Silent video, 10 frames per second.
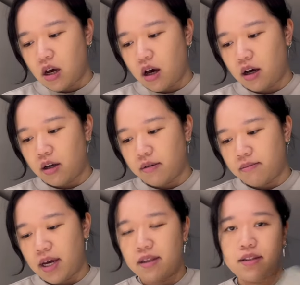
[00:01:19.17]

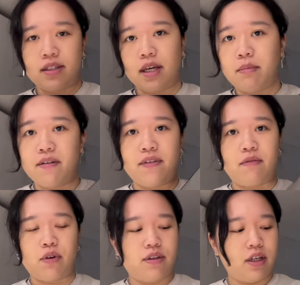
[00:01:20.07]
And this is like my
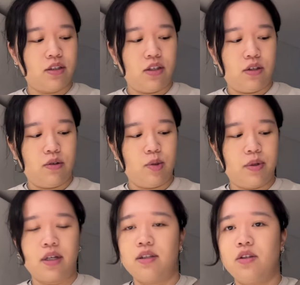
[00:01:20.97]
favorite thing to use
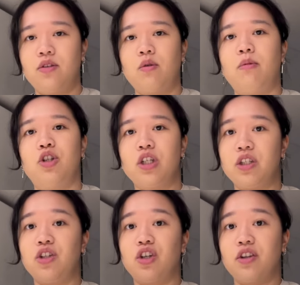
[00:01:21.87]
because it's so much
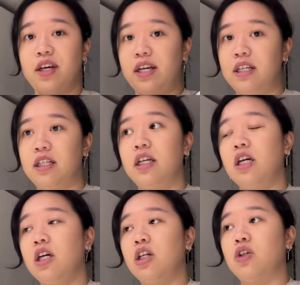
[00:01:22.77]
easier than
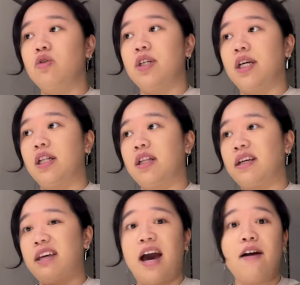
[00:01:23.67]
using like
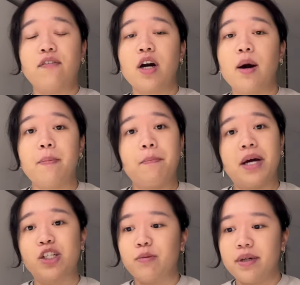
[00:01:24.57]
the half cup
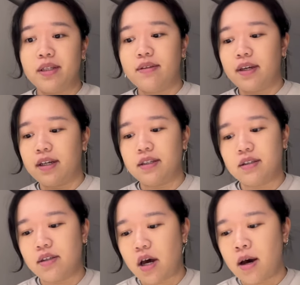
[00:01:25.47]
measurement things.